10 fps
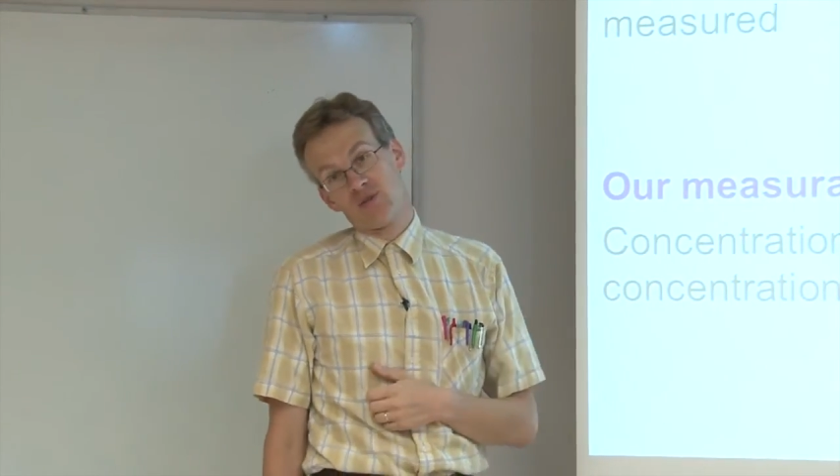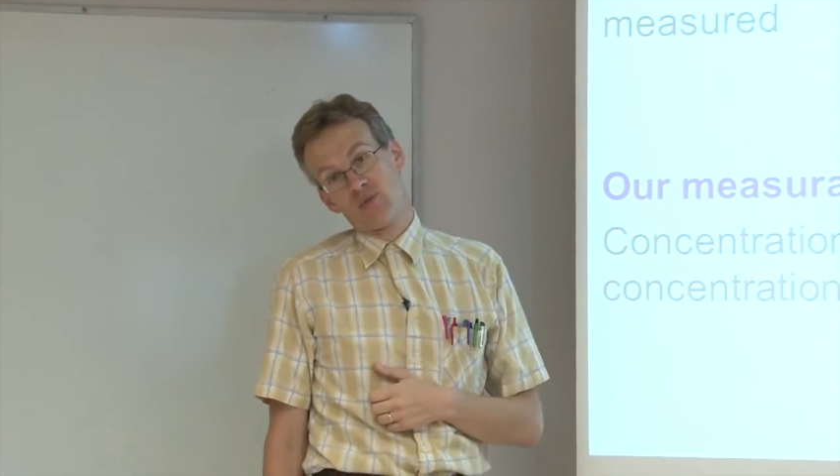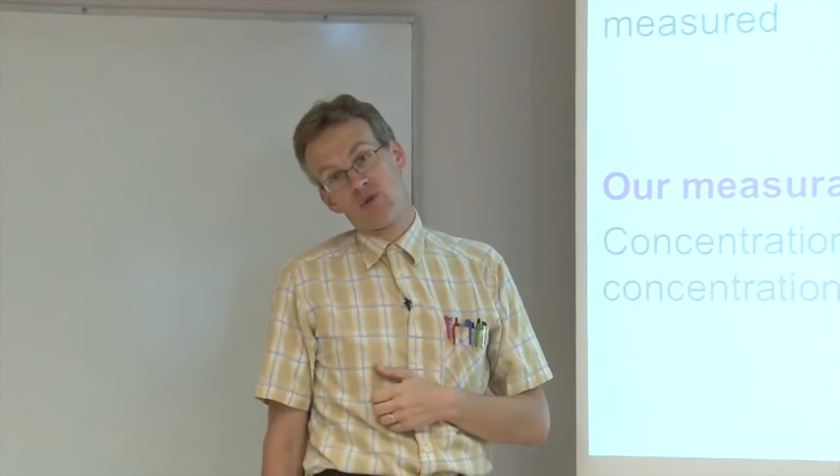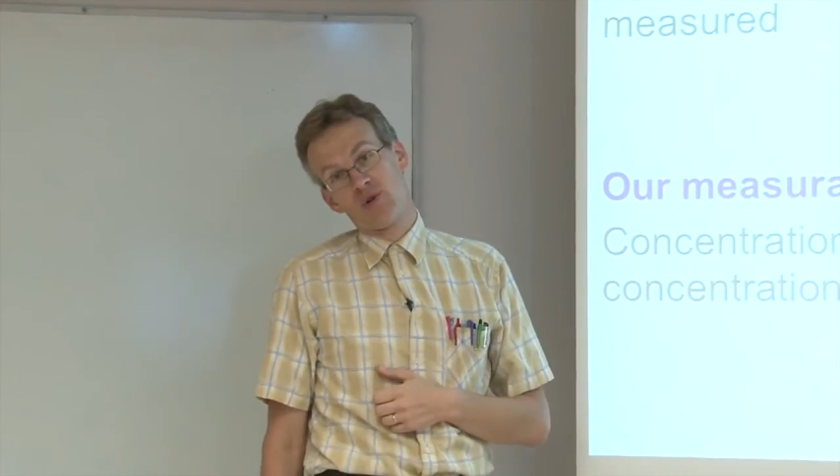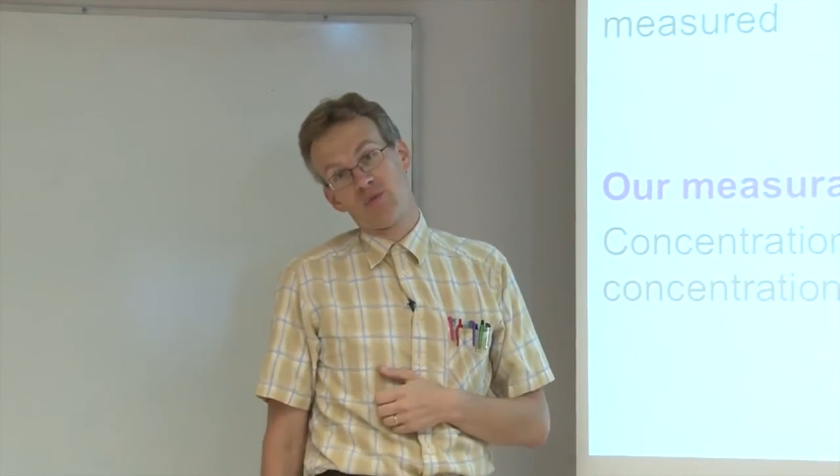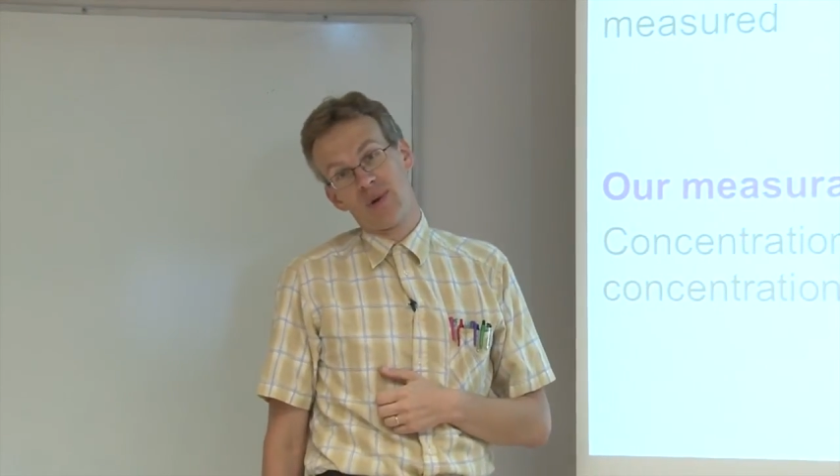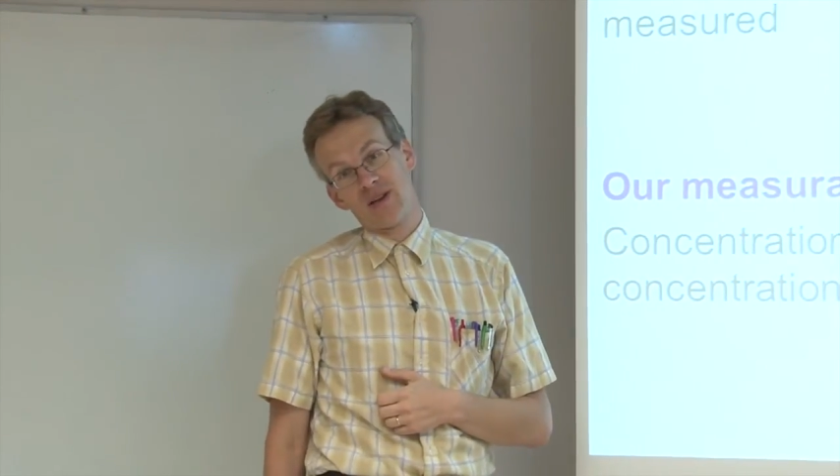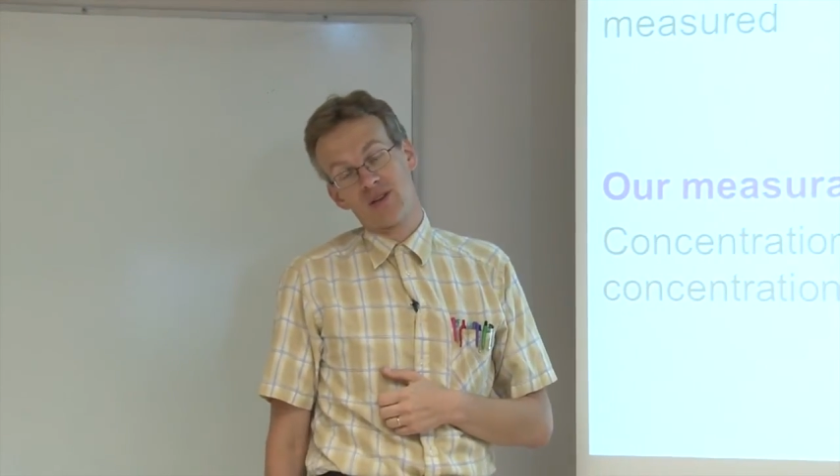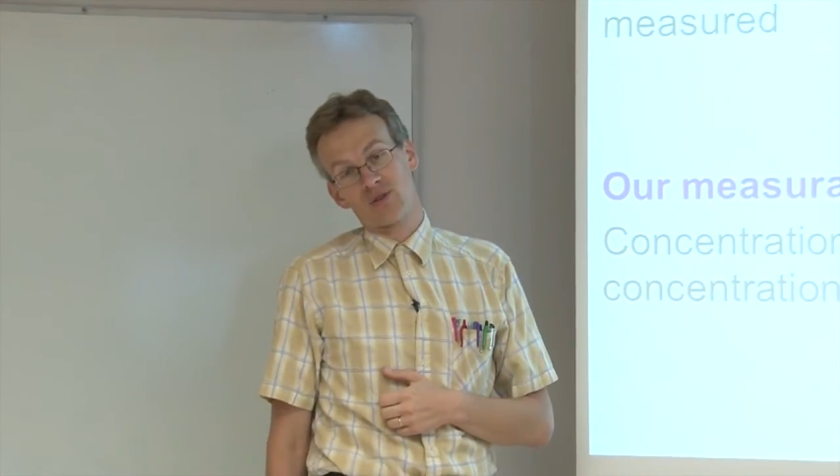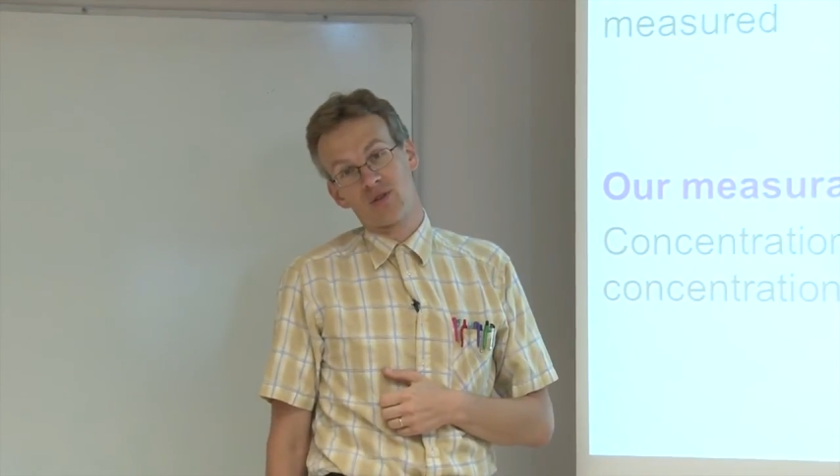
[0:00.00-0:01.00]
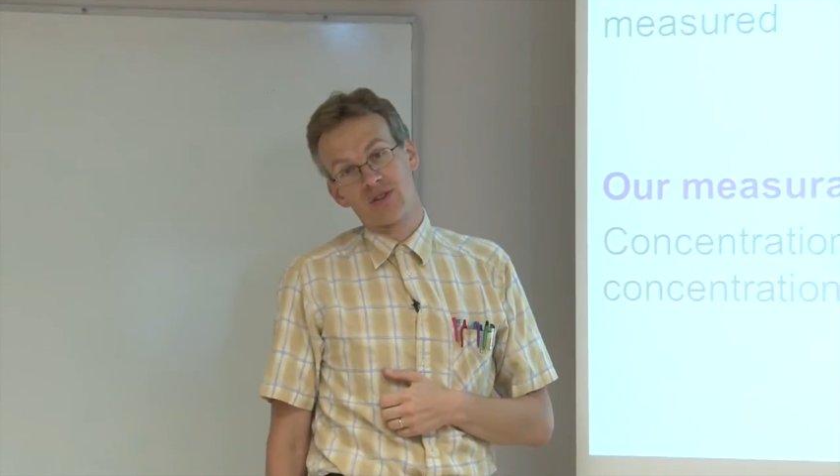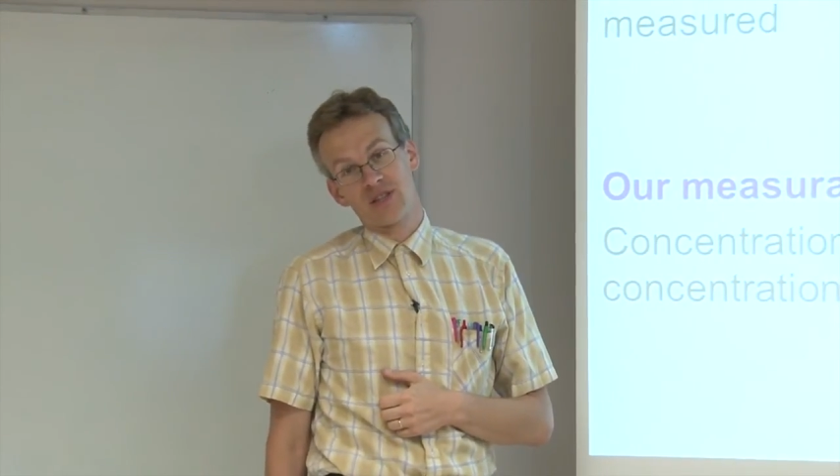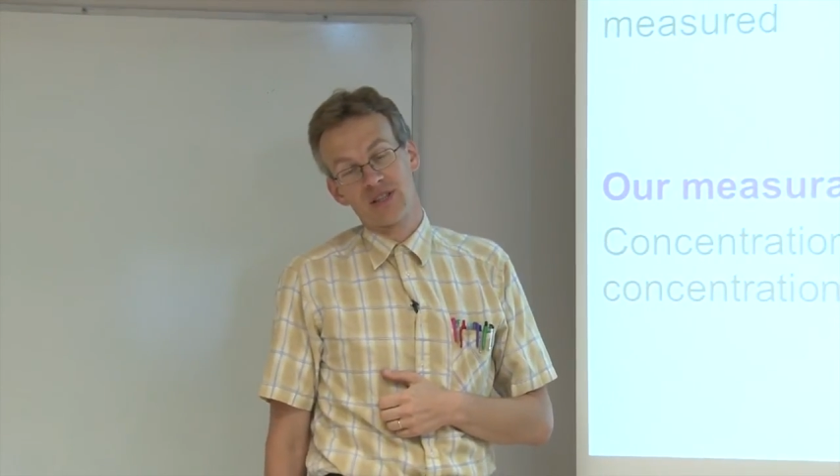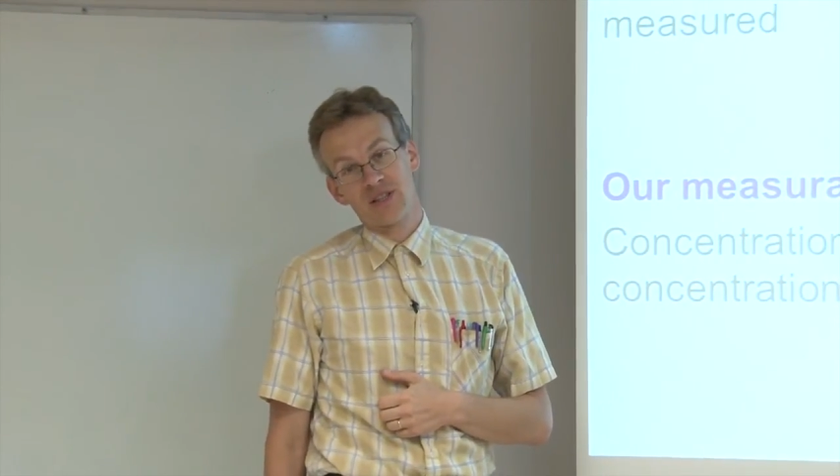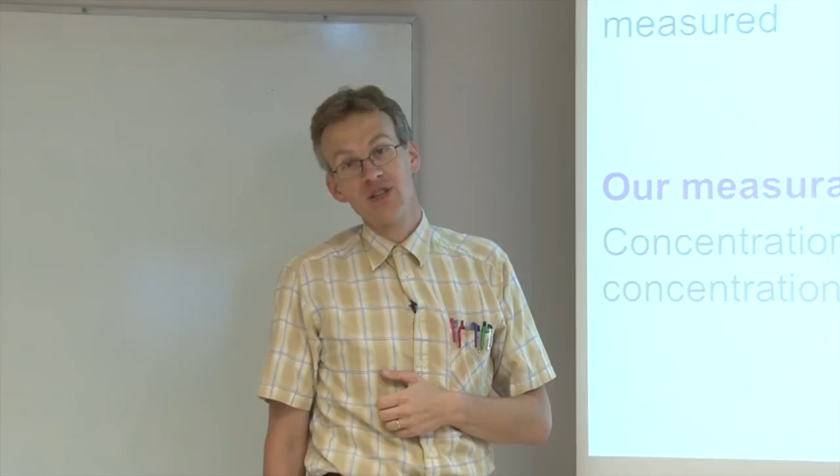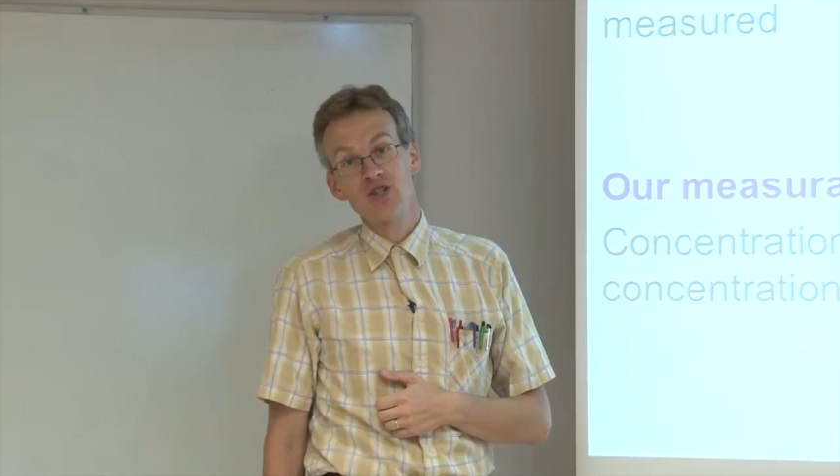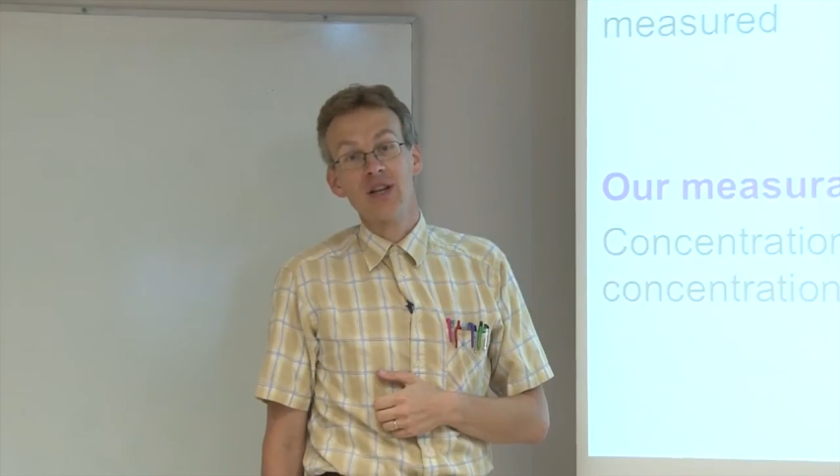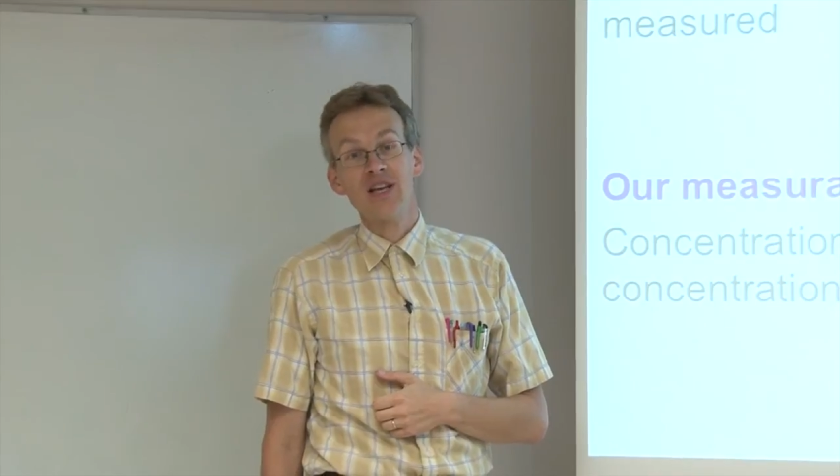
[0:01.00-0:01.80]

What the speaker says: ammonium ion concentration